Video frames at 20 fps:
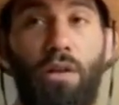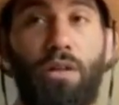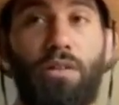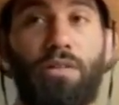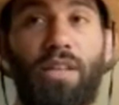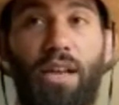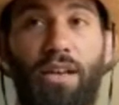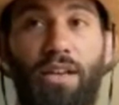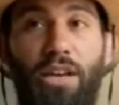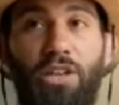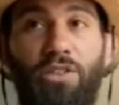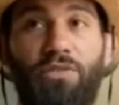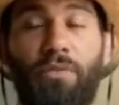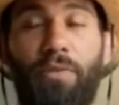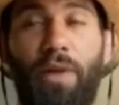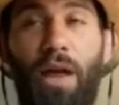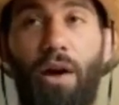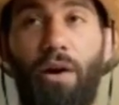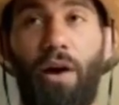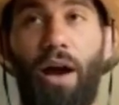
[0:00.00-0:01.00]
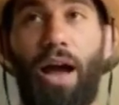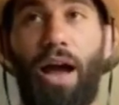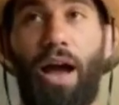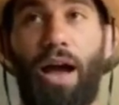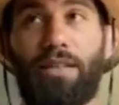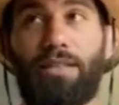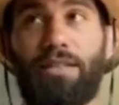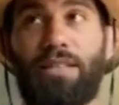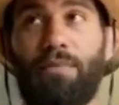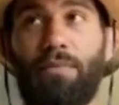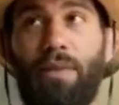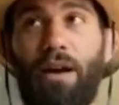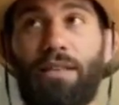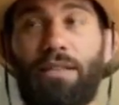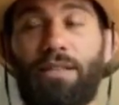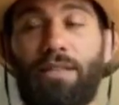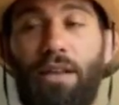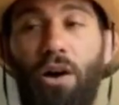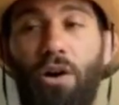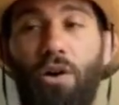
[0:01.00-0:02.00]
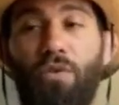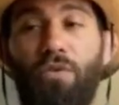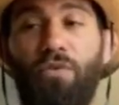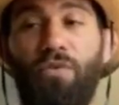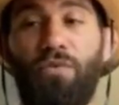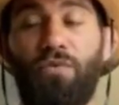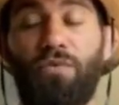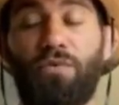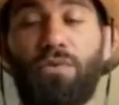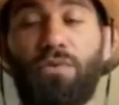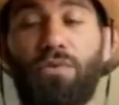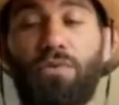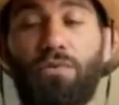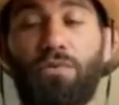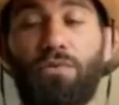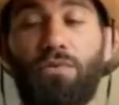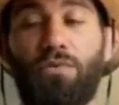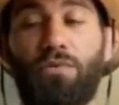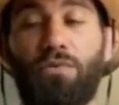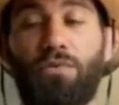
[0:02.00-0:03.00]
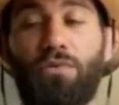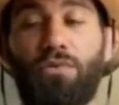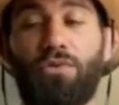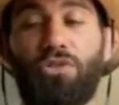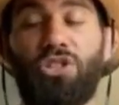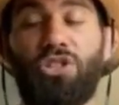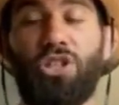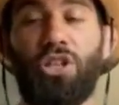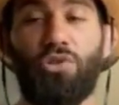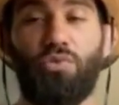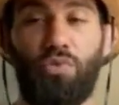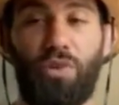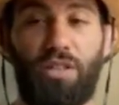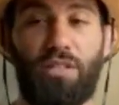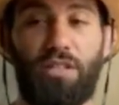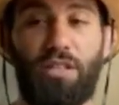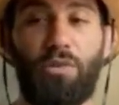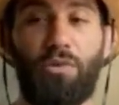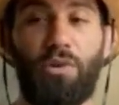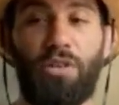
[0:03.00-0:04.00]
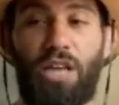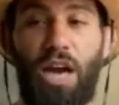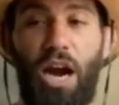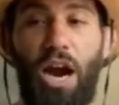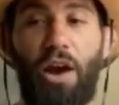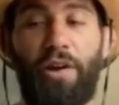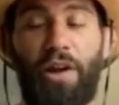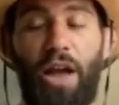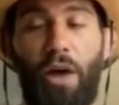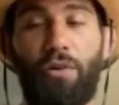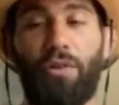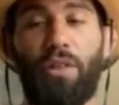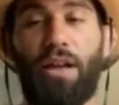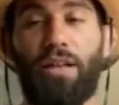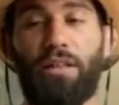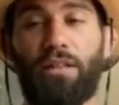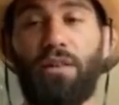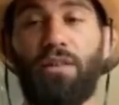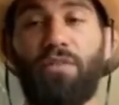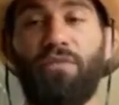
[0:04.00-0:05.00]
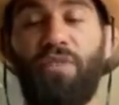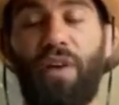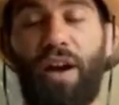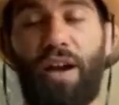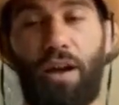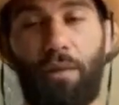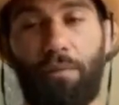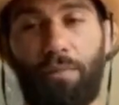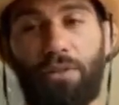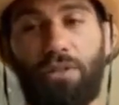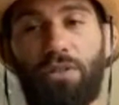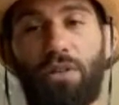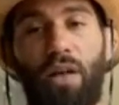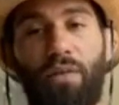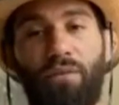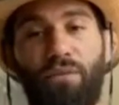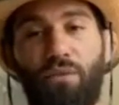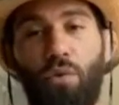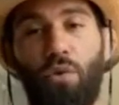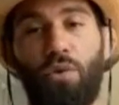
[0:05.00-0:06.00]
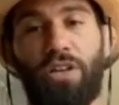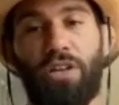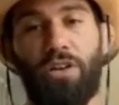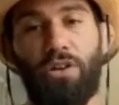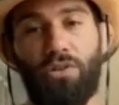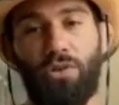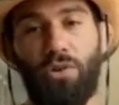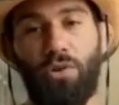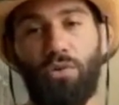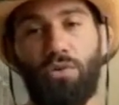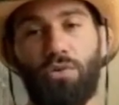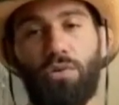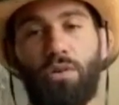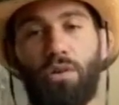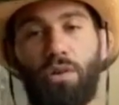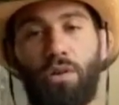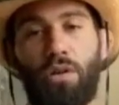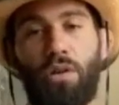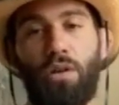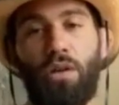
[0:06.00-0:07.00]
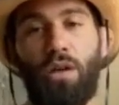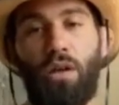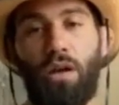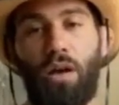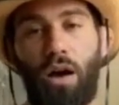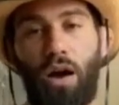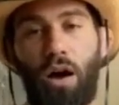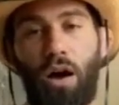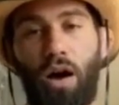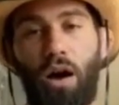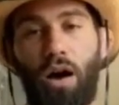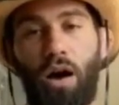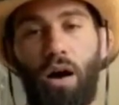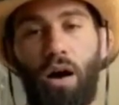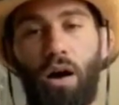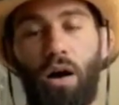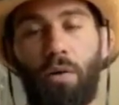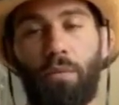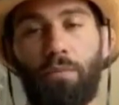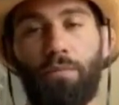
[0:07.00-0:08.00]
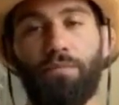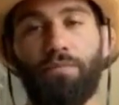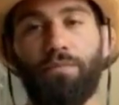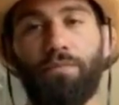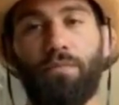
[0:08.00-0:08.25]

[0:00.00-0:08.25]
10 years from now, I see myself just recently retiring. I would like to fight up until I'm 40 years old. Um,